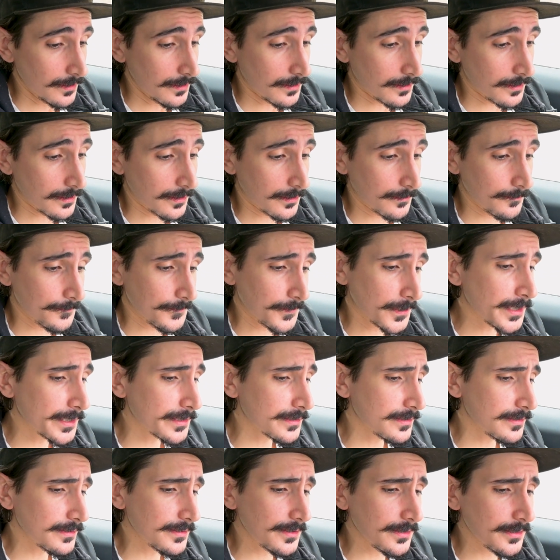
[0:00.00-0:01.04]

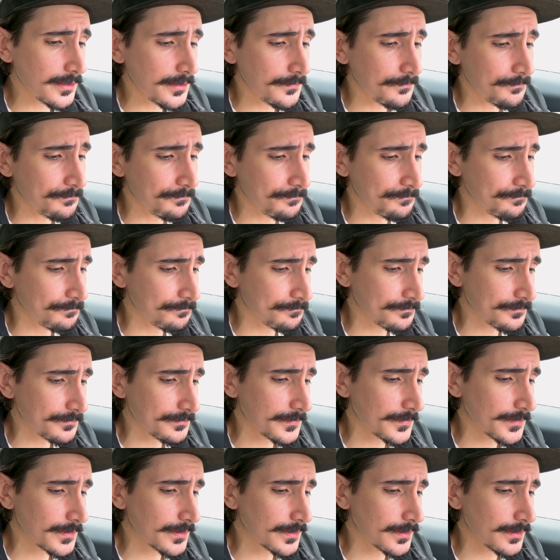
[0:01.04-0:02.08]
finally,
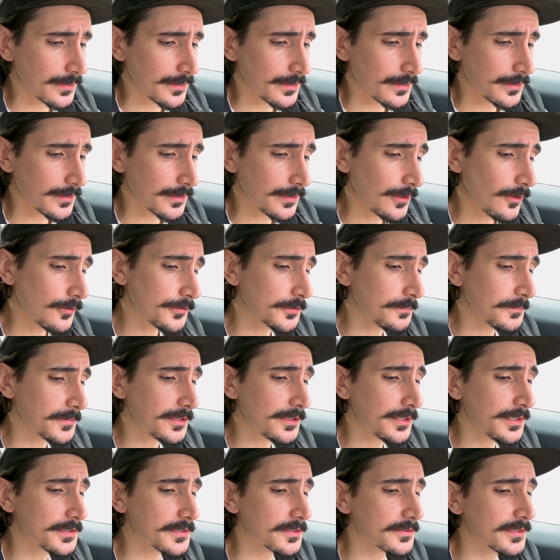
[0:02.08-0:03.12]

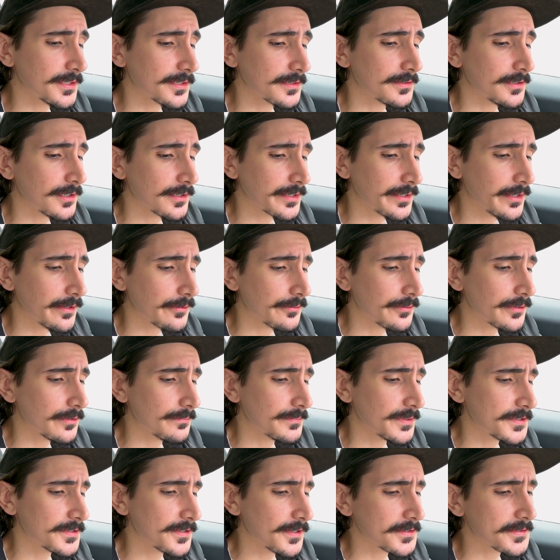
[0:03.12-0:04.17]
ultimately, it's a TikTok algorithm
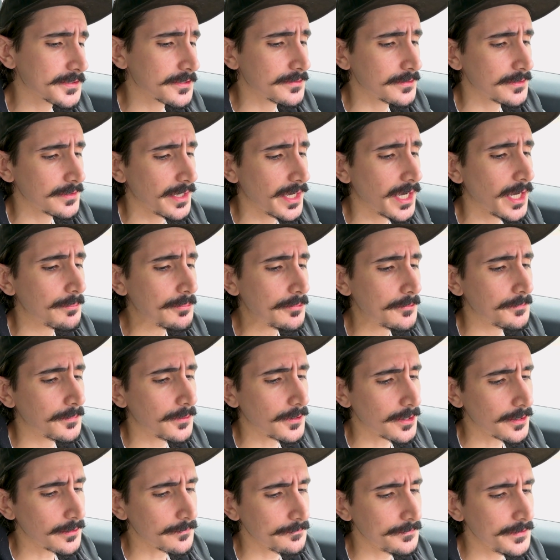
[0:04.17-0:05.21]
that sets the app
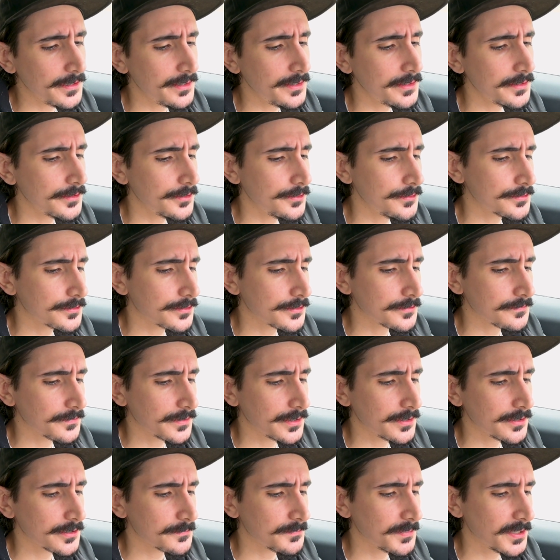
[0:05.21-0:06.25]
apart, feeding users
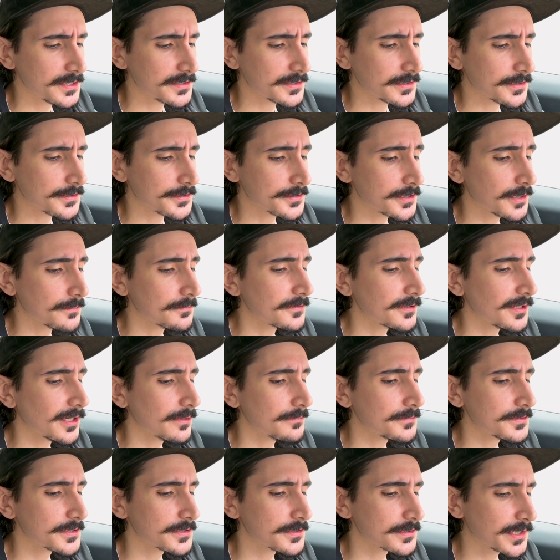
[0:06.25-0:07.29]
videos based on
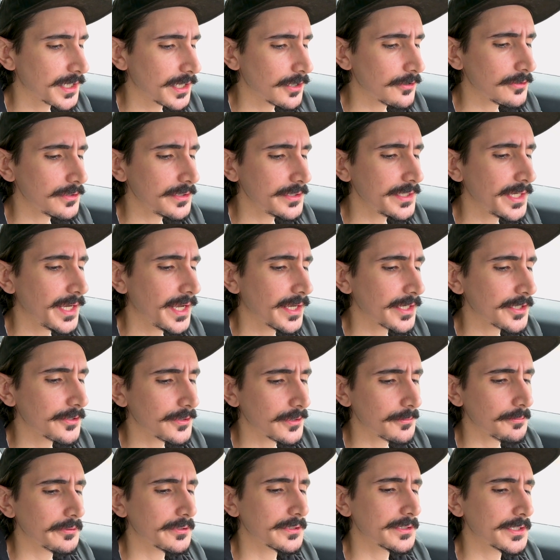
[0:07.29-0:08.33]
sometimes scarily
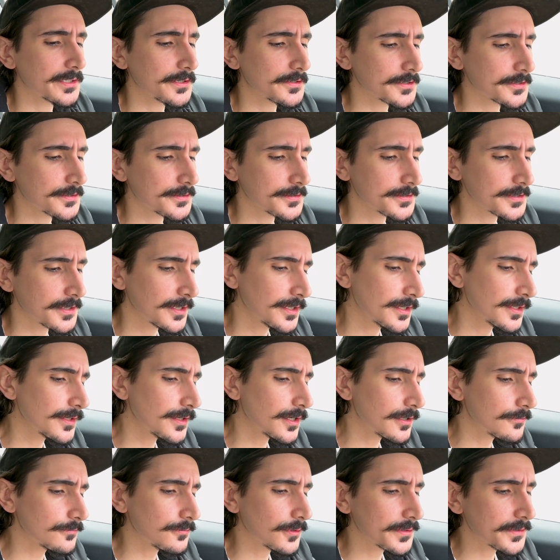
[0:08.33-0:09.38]
accurate predictions
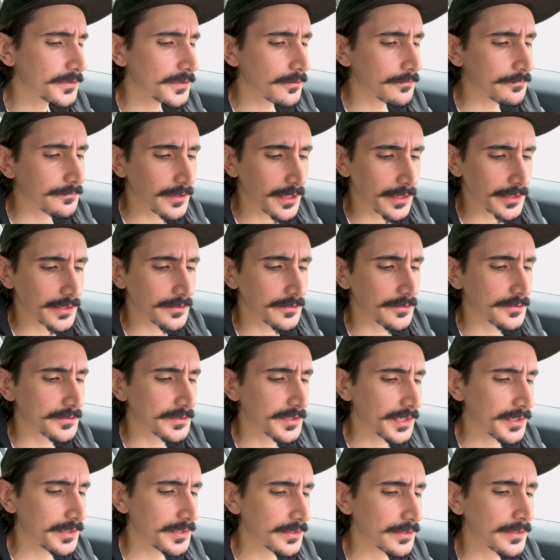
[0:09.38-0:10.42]
of what they'll find
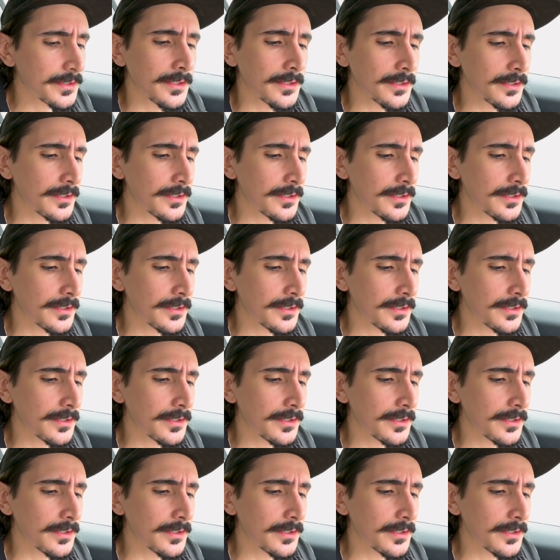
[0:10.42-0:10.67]
entertaining,